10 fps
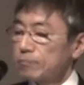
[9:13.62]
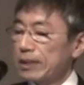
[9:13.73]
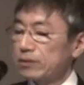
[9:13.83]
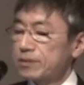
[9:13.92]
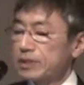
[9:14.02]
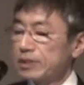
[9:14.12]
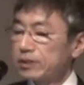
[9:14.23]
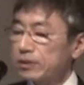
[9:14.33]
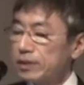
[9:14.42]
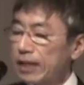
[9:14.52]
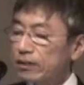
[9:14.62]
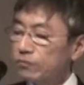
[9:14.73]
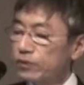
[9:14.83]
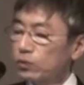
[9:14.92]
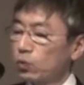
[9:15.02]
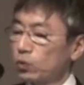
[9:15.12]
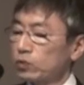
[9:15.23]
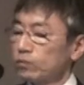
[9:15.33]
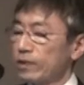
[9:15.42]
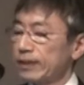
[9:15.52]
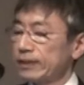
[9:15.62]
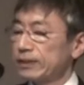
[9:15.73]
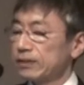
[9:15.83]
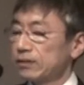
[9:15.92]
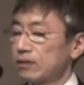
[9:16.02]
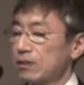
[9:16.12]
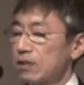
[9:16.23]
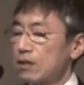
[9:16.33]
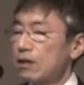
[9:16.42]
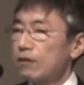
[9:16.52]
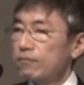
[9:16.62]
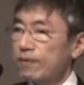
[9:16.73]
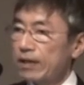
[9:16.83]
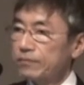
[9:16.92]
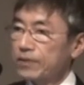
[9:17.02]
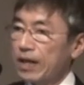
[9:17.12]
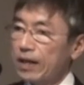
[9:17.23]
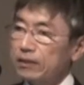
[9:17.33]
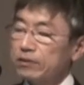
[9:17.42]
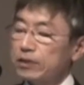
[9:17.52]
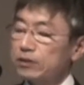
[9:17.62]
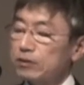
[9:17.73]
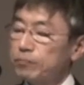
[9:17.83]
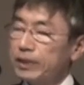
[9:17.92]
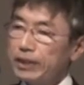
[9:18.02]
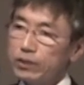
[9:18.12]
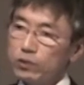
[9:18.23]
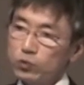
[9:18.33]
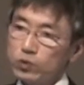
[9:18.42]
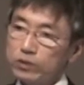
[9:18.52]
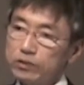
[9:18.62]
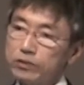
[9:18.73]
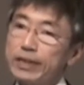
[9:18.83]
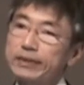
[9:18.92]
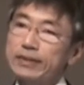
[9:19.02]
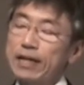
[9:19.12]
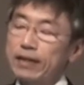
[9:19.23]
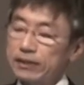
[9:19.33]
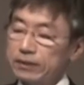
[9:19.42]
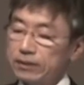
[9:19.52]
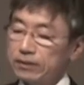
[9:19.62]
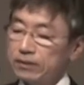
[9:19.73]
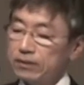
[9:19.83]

But this landfill cost was 500 million US dollars.